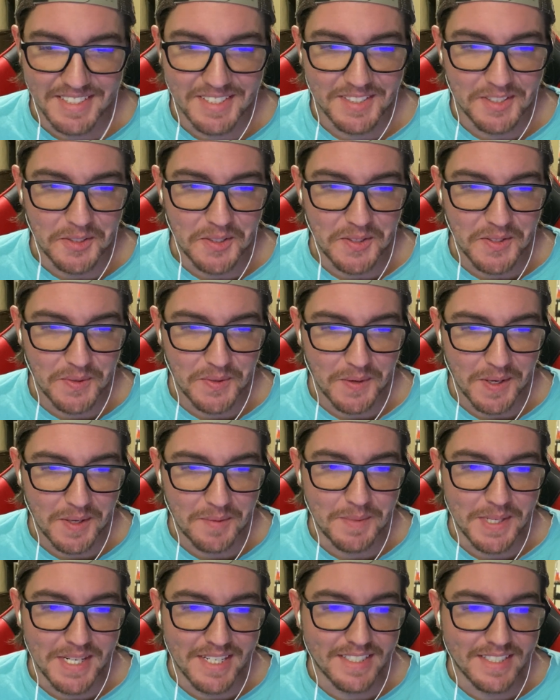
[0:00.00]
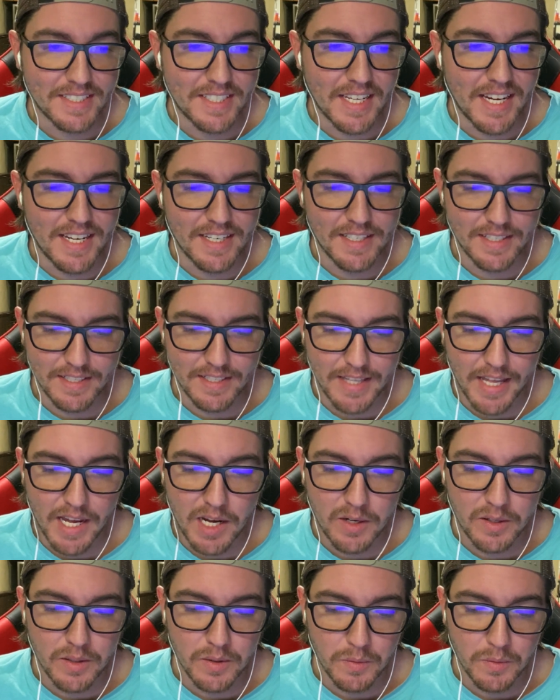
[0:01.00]
this earth while being detained in
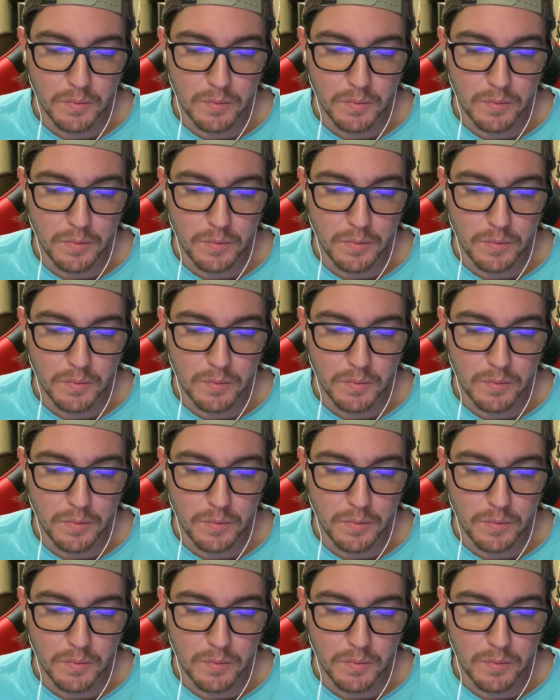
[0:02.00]
that